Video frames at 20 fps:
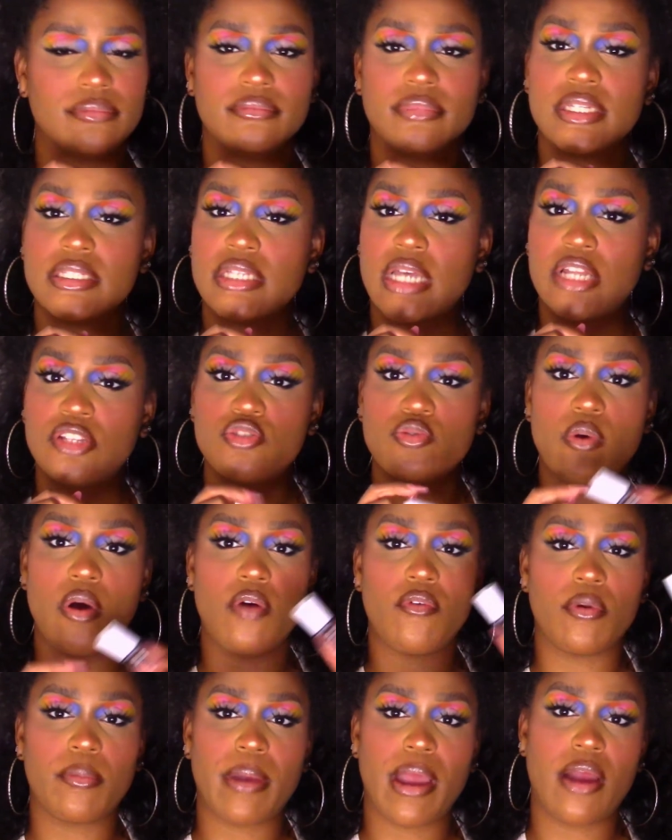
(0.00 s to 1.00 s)
It's not too
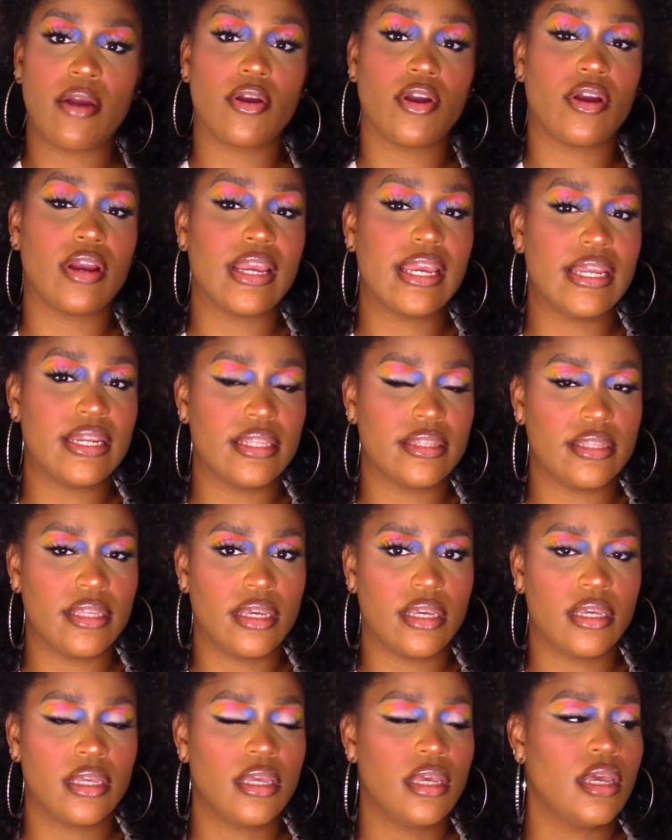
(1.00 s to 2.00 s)
overpowering or
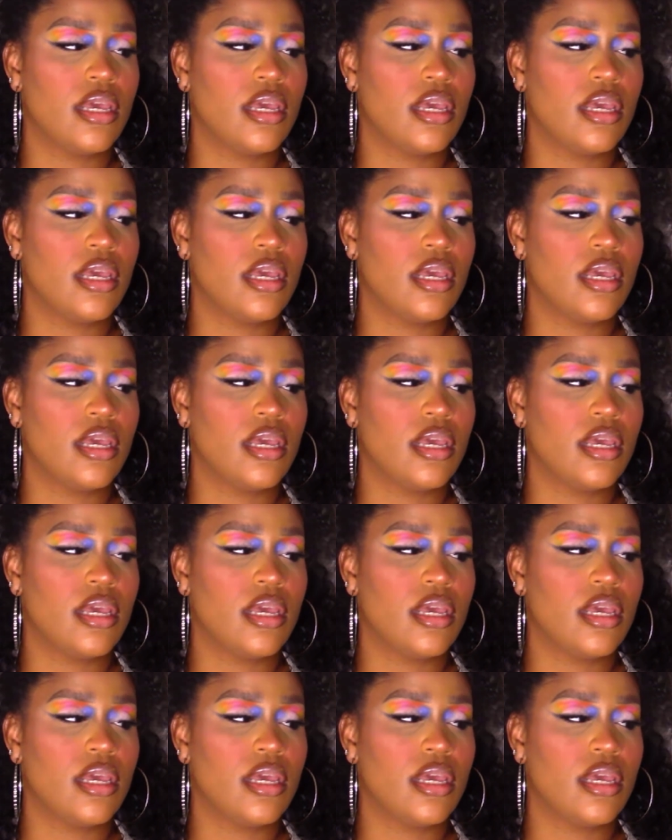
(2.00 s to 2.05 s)
anything.